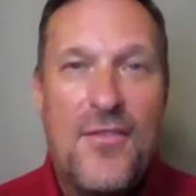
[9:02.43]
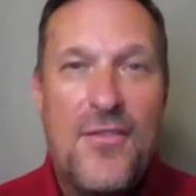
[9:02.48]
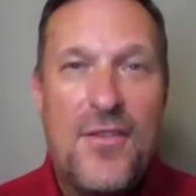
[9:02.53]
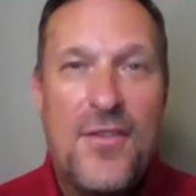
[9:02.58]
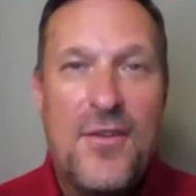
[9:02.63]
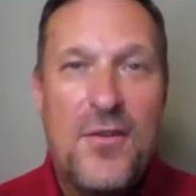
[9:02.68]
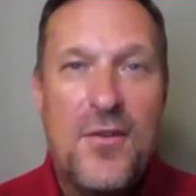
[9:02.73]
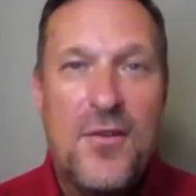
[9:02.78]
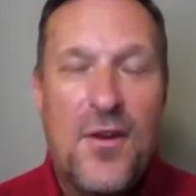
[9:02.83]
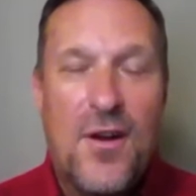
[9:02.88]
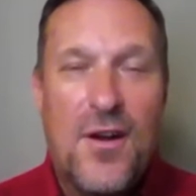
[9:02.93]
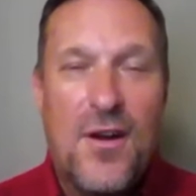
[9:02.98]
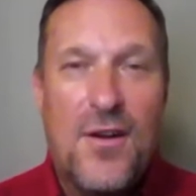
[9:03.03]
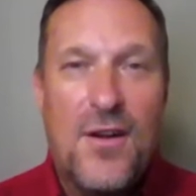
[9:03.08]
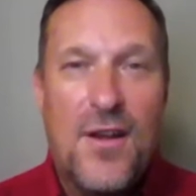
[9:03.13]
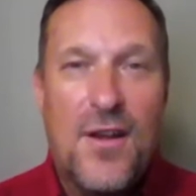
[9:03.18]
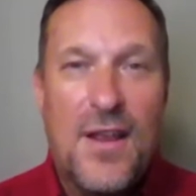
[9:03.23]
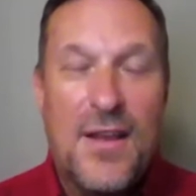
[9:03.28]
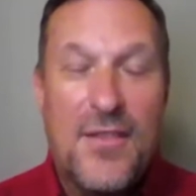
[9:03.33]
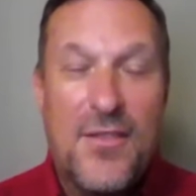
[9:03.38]
there
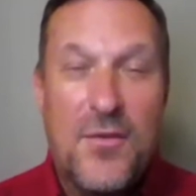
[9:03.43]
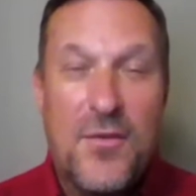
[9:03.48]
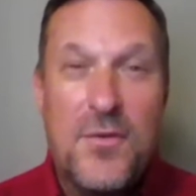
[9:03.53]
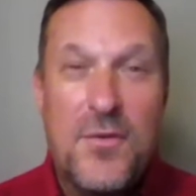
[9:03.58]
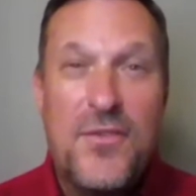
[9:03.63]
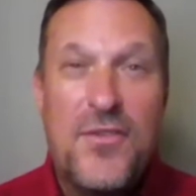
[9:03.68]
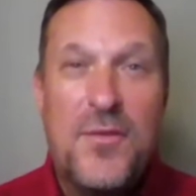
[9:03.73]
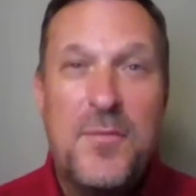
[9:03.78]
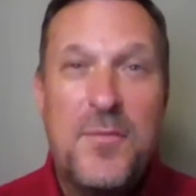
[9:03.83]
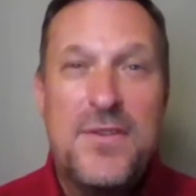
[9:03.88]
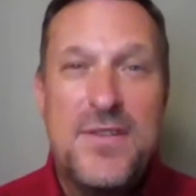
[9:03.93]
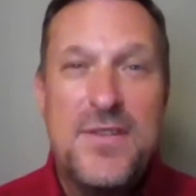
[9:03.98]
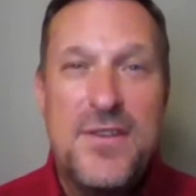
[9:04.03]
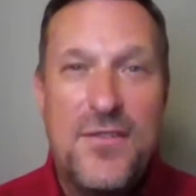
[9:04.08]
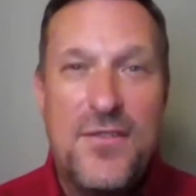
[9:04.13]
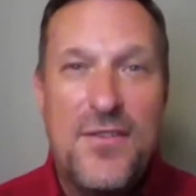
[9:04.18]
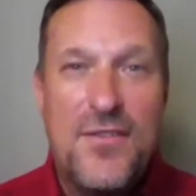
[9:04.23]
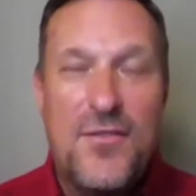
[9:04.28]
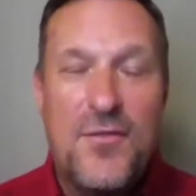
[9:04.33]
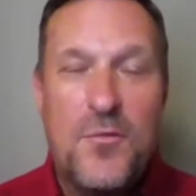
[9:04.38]
are like 3
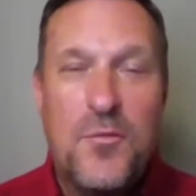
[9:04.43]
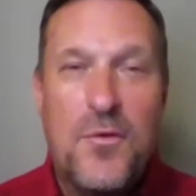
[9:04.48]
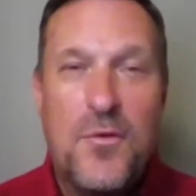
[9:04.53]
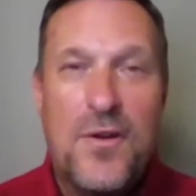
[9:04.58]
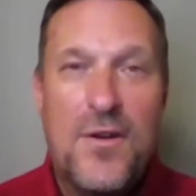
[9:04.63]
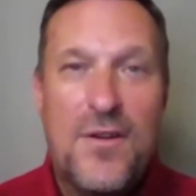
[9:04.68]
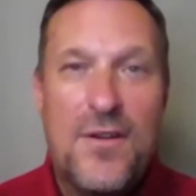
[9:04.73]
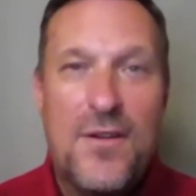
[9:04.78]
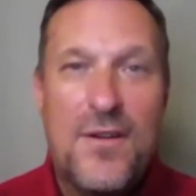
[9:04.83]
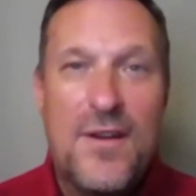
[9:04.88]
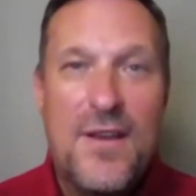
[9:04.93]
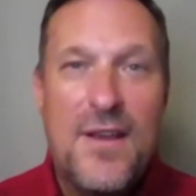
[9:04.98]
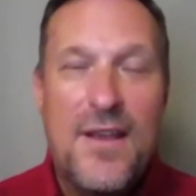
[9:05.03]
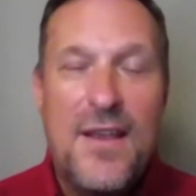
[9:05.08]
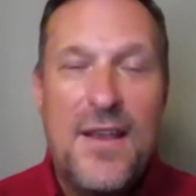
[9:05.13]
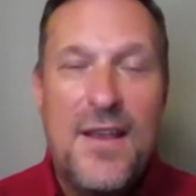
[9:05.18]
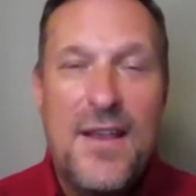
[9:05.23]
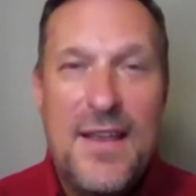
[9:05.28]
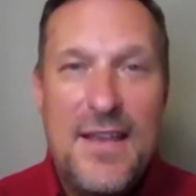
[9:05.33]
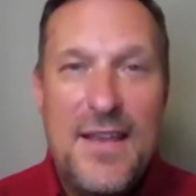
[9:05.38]
cemeteries where
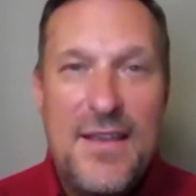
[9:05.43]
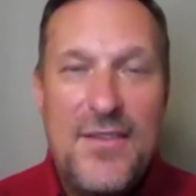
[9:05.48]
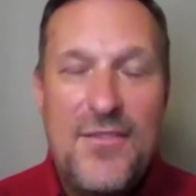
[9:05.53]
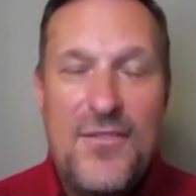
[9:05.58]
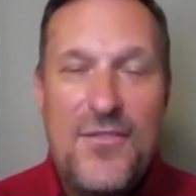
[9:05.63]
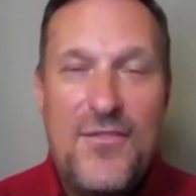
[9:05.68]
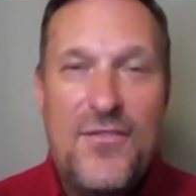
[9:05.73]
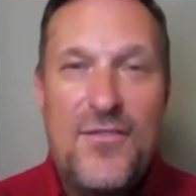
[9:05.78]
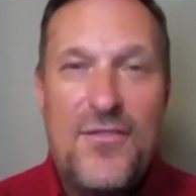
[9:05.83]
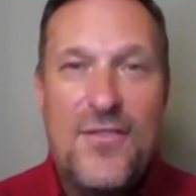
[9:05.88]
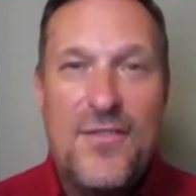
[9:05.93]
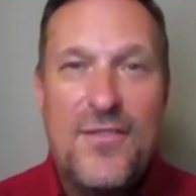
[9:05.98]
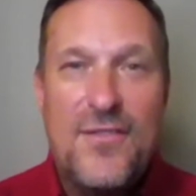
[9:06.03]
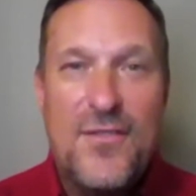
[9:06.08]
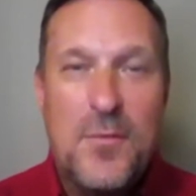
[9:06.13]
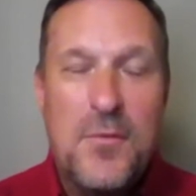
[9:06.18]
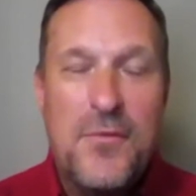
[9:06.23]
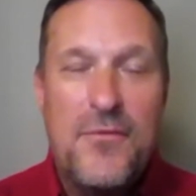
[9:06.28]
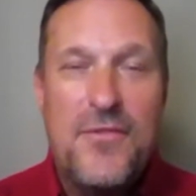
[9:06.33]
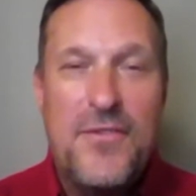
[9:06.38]

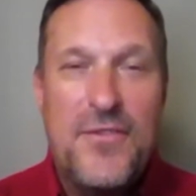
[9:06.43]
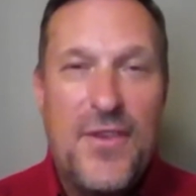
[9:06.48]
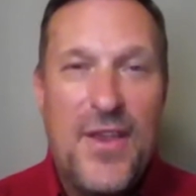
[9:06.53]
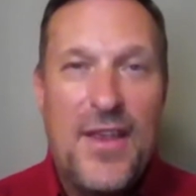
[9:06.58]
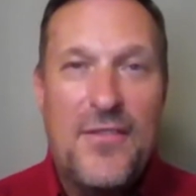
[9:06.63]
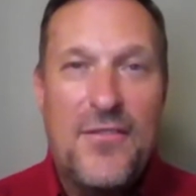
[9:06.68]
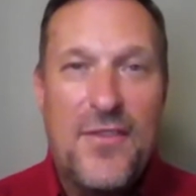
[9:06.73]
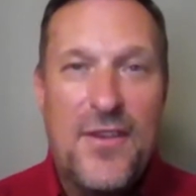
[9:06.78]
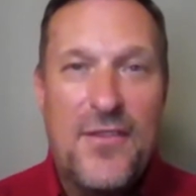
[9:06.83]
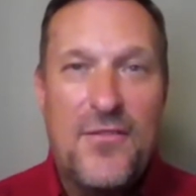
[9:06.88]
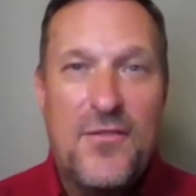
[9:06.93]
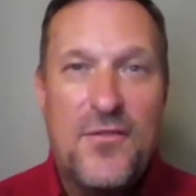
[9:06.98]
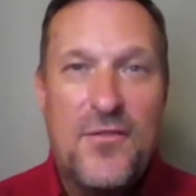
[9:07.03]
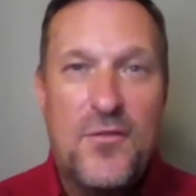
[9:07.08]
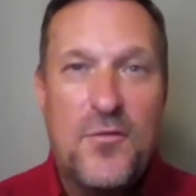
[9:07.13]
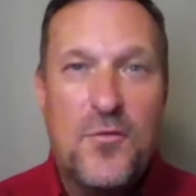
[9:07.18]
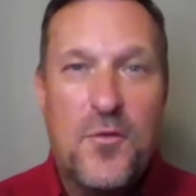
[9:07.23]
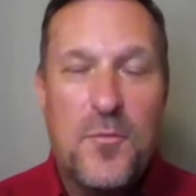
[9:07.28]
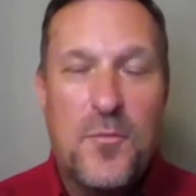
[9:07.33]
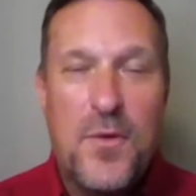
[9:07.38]
some of his
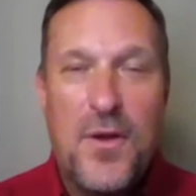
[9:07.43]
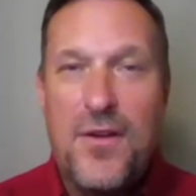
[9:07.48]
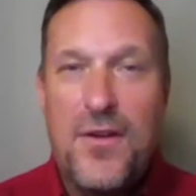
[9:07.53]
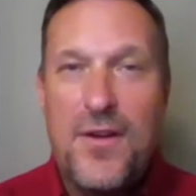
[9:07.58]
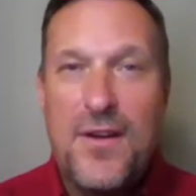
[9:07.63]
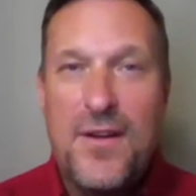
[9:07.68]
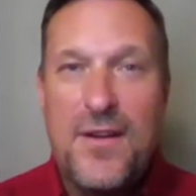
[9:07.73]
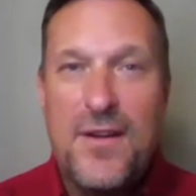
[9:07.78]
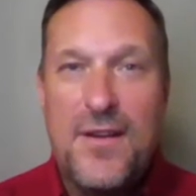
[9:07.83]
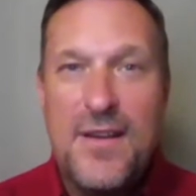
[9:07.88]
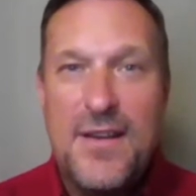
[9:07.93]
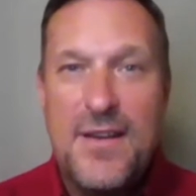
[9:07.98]
ancestors were buried,